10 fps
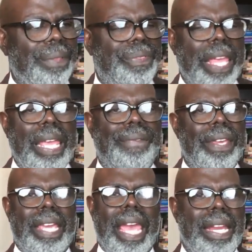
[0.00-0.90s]
a thief.
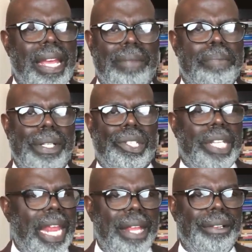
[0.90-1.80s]
He can't help but
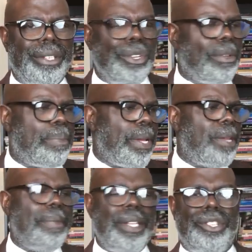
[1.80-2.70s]
steal. You can
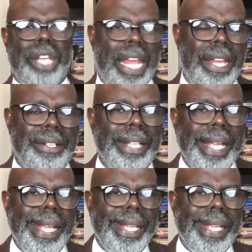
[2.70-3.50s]
put him in jail.